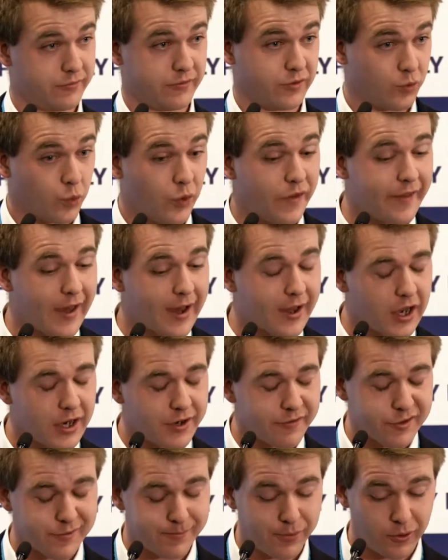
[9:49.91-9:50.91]
to win that
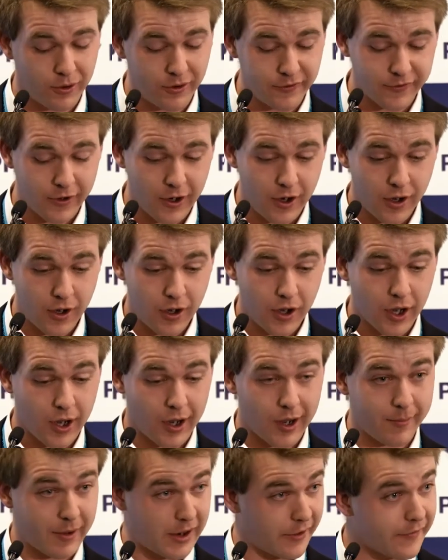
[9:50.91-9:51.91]
kind of support.
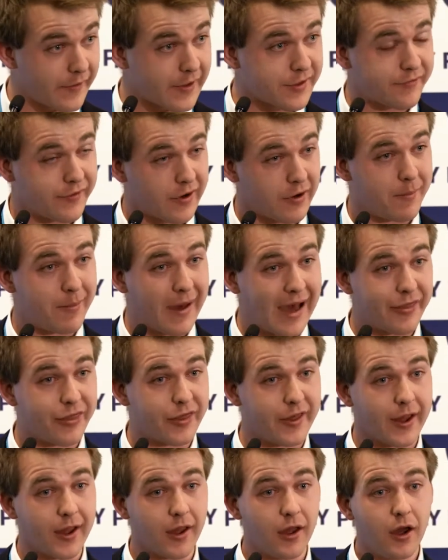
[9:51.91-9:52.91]
Um, I think that's a very bad
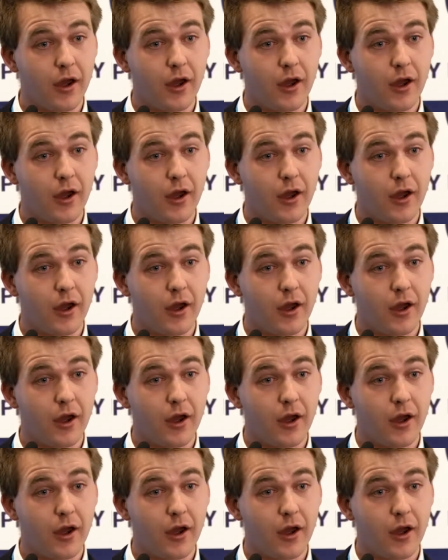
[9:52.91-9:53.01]
thing.